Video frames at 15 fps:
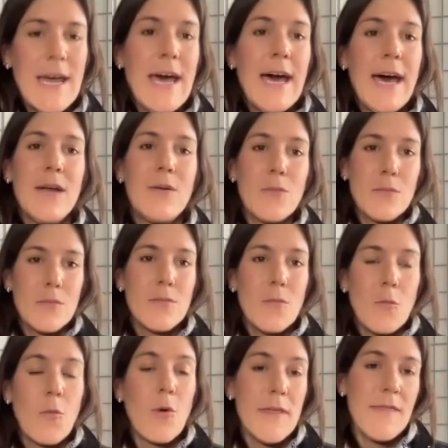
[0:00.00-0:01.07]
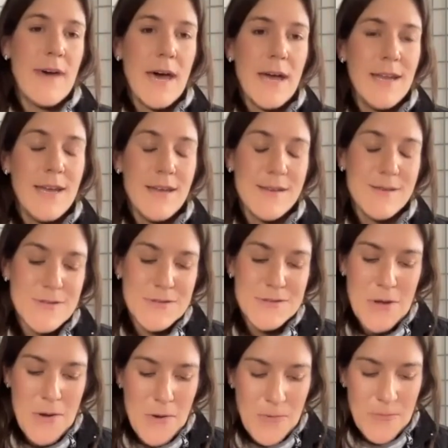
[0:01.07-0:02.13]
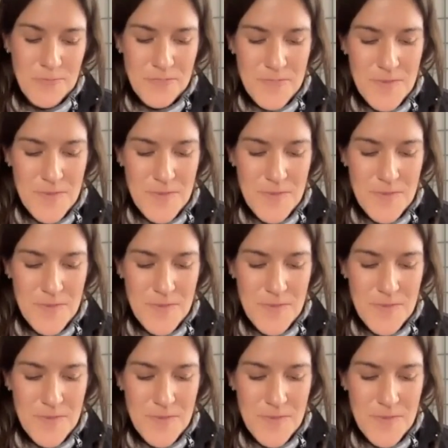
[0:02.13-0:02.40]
at what that is. So,